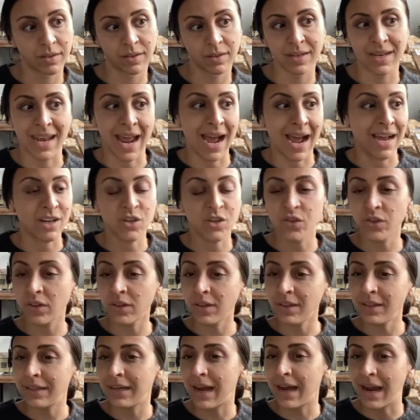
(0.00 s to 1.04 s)

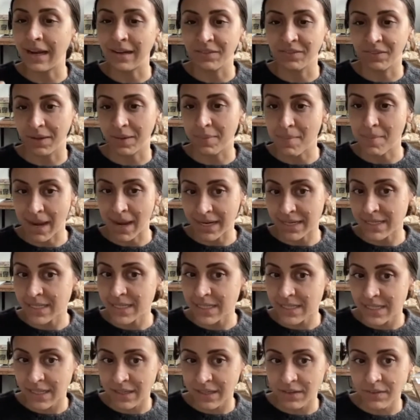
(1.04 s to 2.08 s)
natural and kind of like
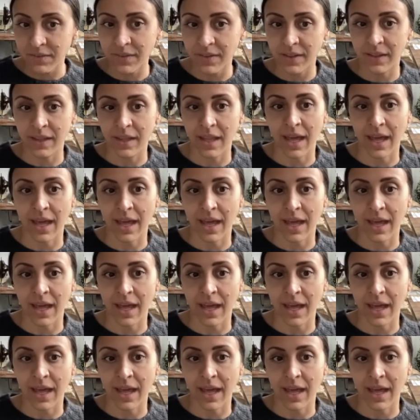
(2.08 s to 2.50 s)
meditative. And